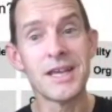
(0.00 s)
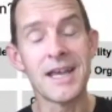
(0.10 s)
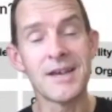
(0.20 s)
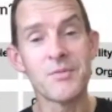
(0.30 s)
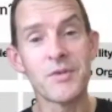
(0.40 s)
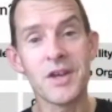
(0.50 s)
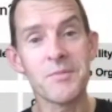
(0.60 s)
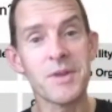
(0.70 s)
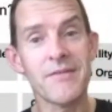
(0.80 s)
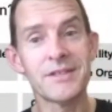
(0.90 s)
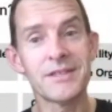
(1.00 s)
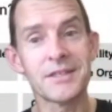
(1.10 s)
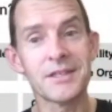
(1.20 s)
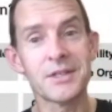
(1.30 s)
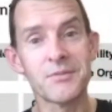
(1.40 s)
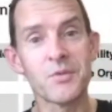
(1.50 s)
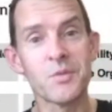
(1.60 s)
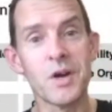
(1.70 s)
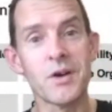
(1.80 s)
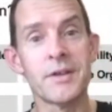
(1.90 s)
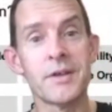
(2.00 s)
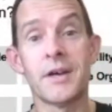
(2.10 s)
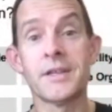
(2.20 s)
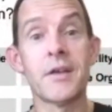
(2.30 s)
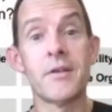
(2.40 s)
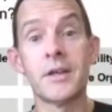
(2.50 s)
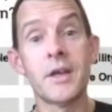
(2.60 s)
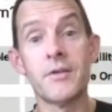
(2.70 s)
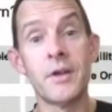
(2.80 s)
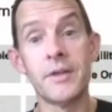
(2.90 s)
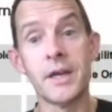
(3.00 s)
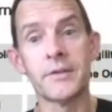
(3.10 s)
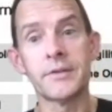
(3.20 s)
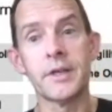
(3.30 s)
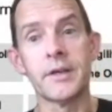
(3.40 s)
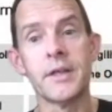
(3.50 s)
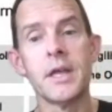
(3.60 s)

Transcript: And we've kind of been having this discussion for a while, and I don't know the answer.